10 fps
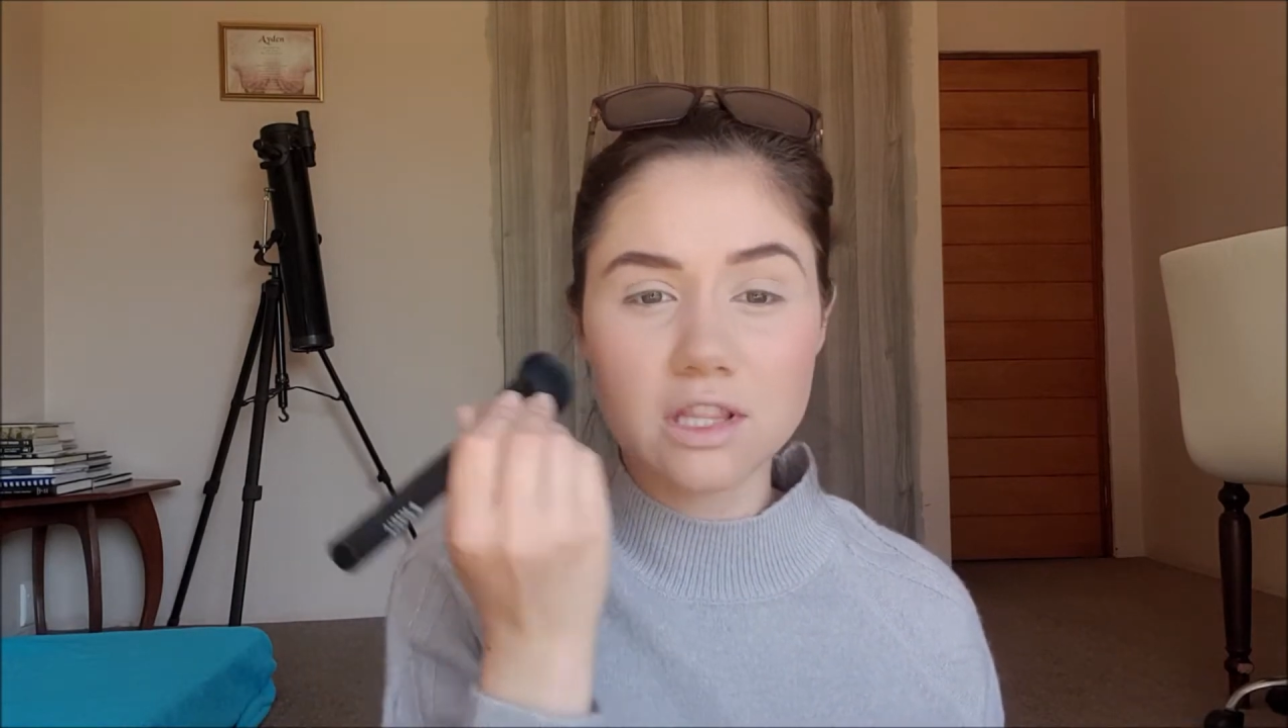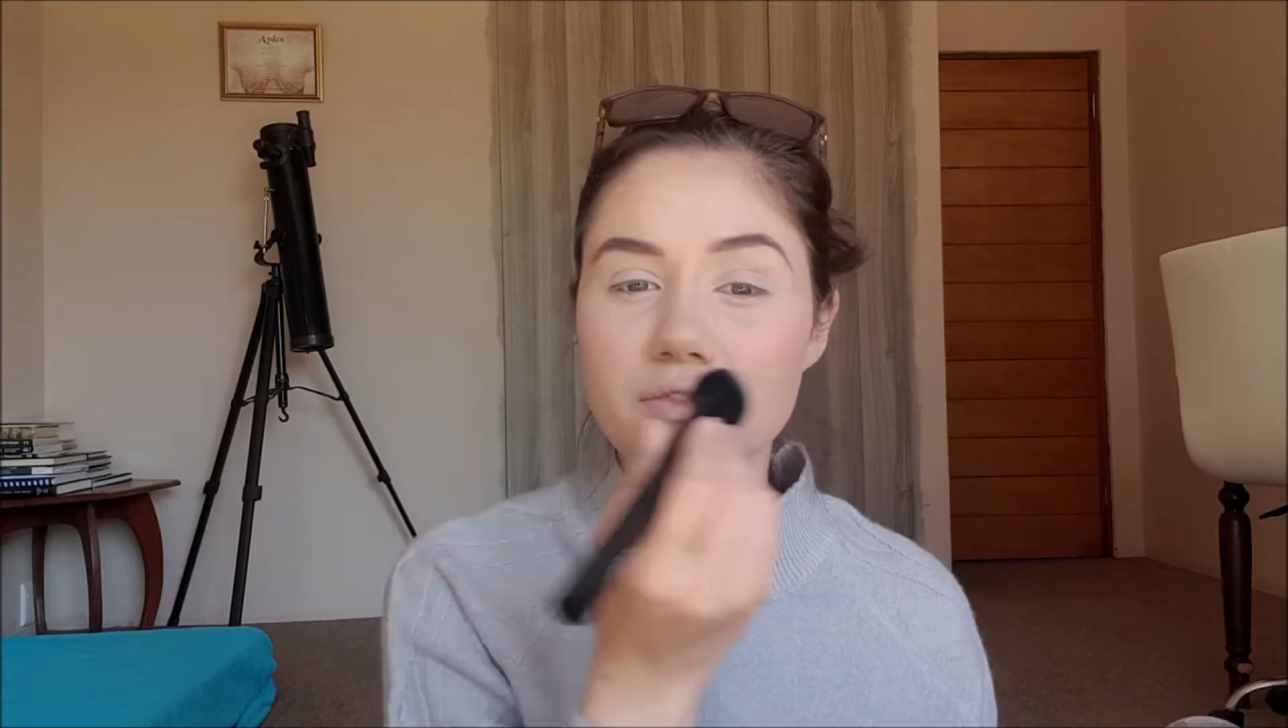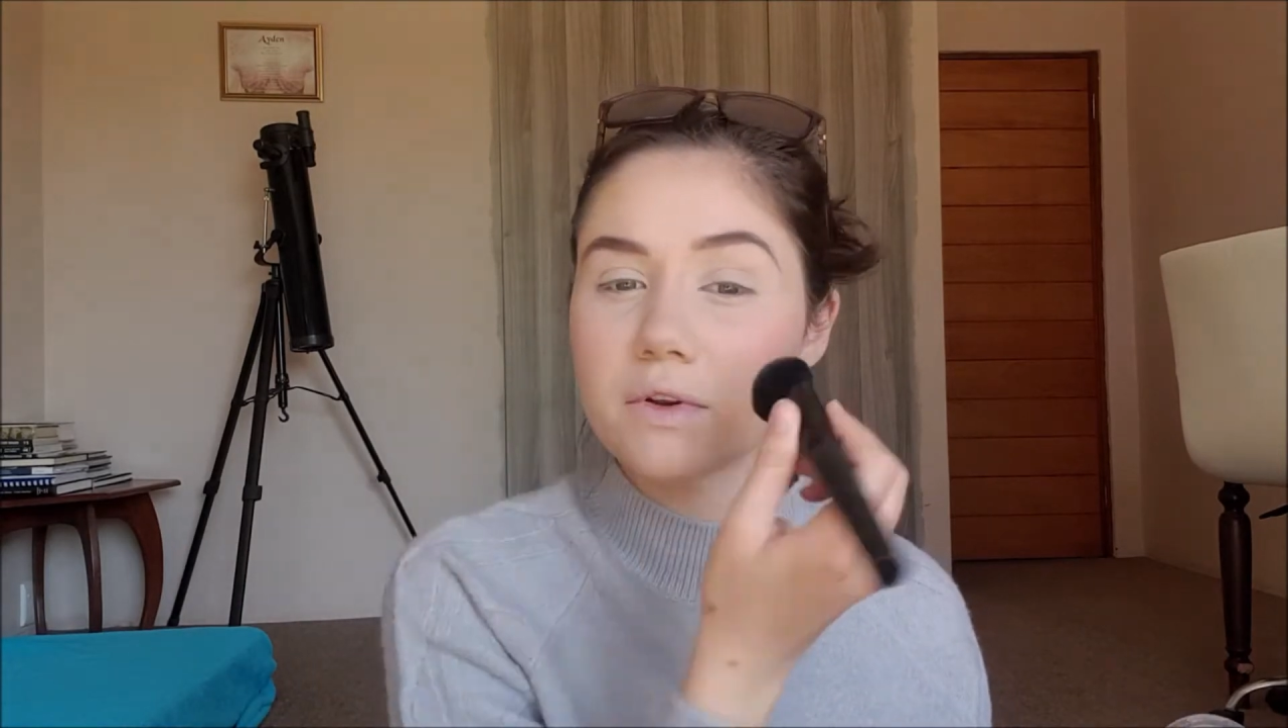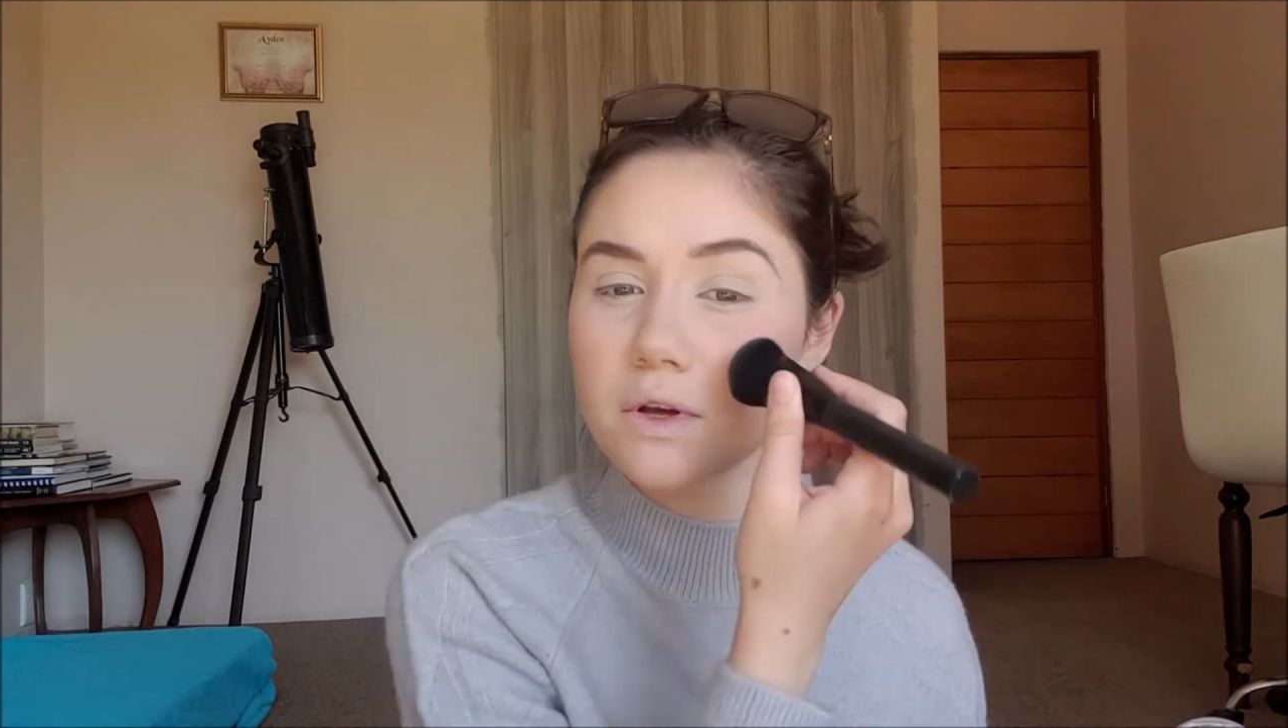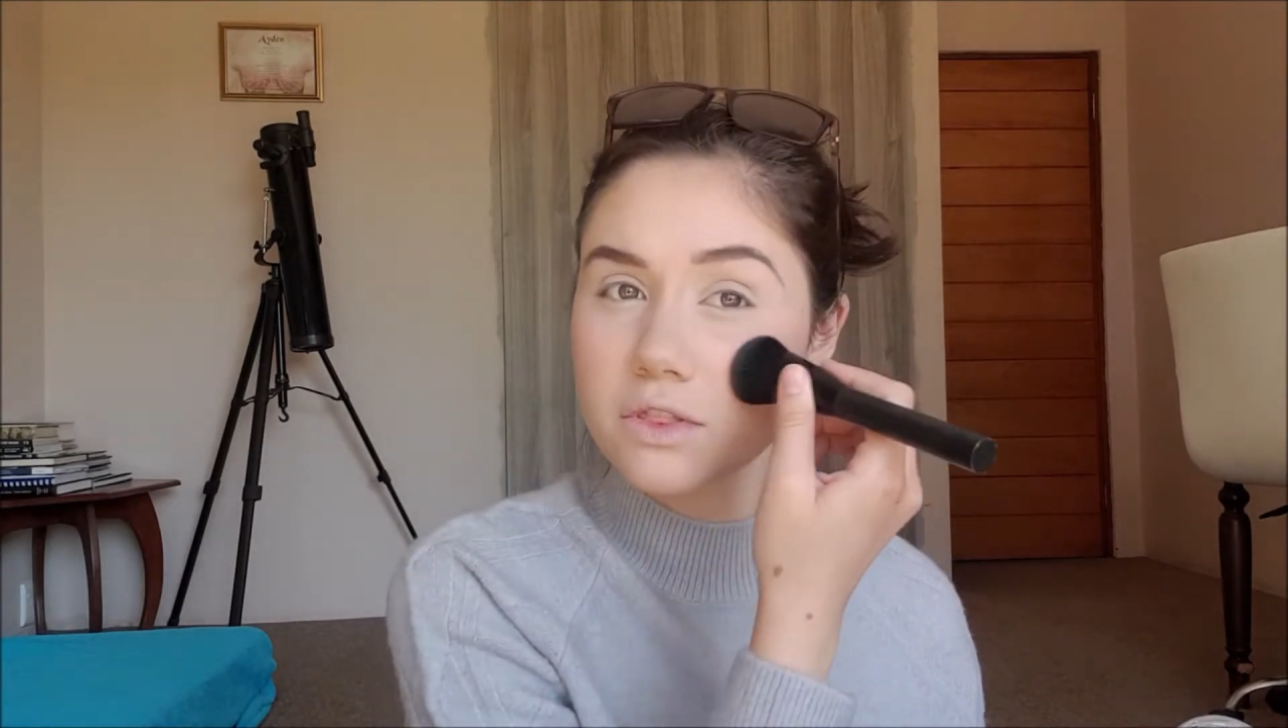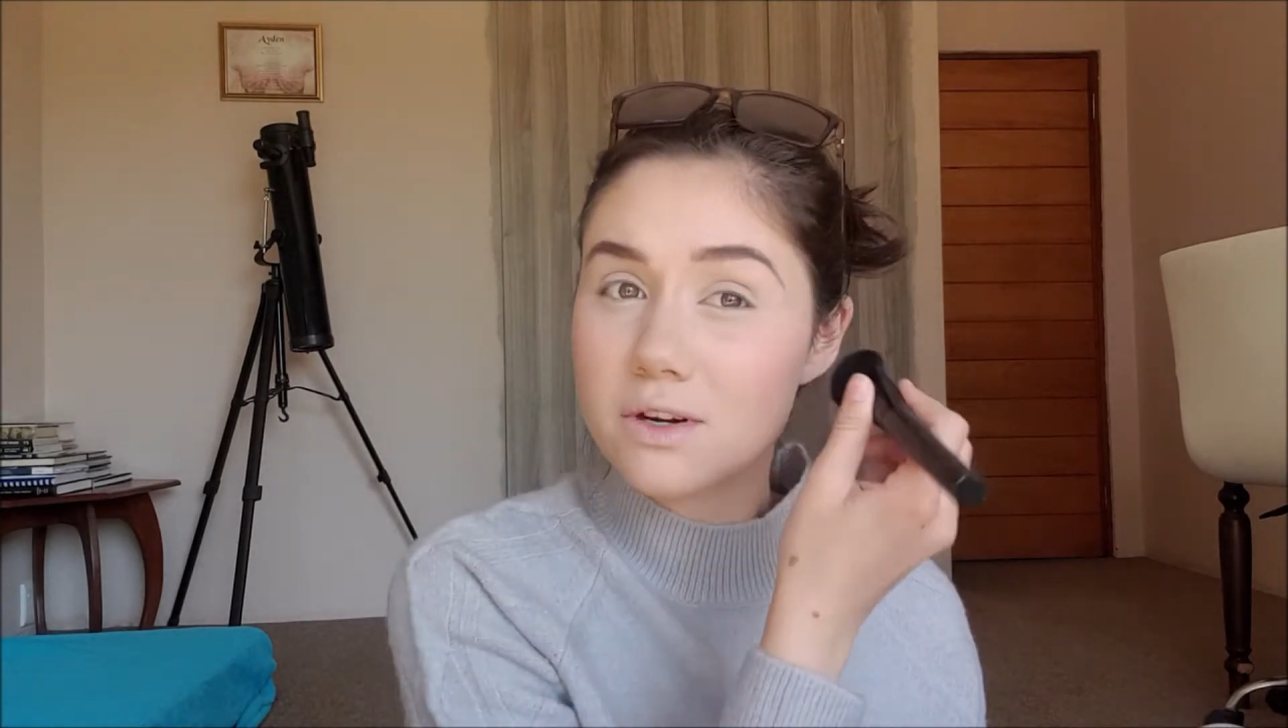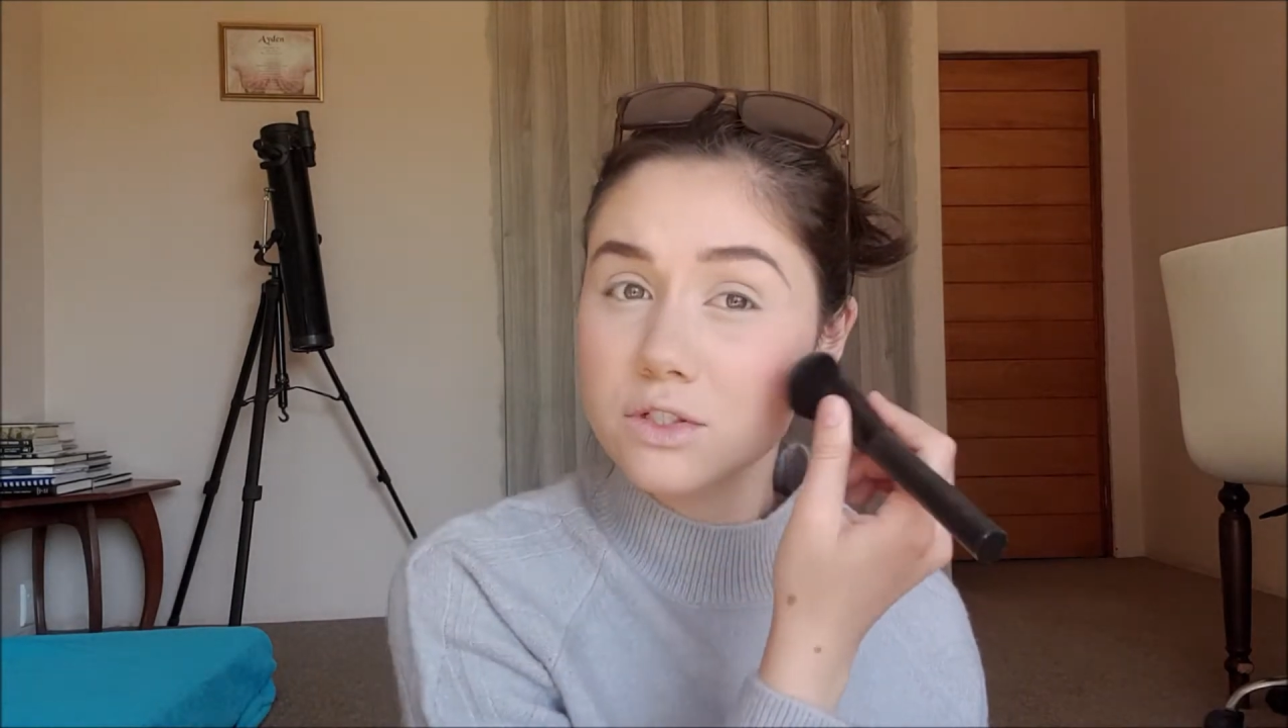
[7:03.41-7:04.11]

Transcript: that if you're not there